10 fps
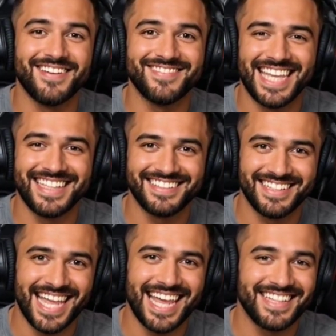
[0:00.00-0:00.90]
of getting
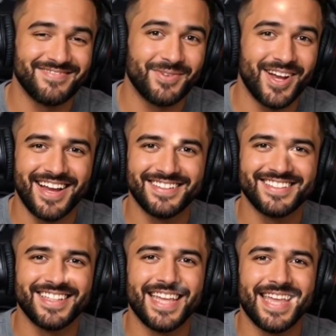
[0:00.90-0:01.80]
declined everywhere
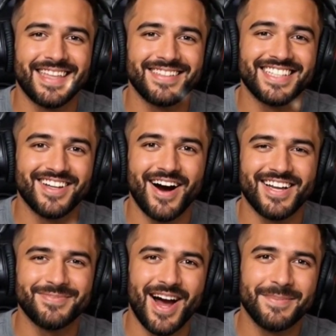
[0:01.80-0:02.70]
else, this card
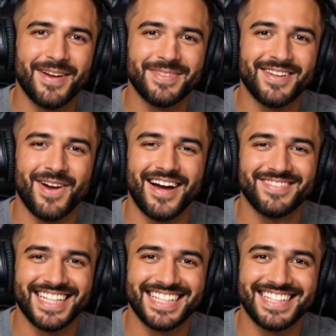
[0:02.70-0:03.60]
is probably one of
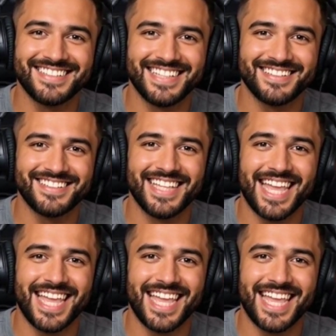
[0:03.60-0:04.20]
the easiest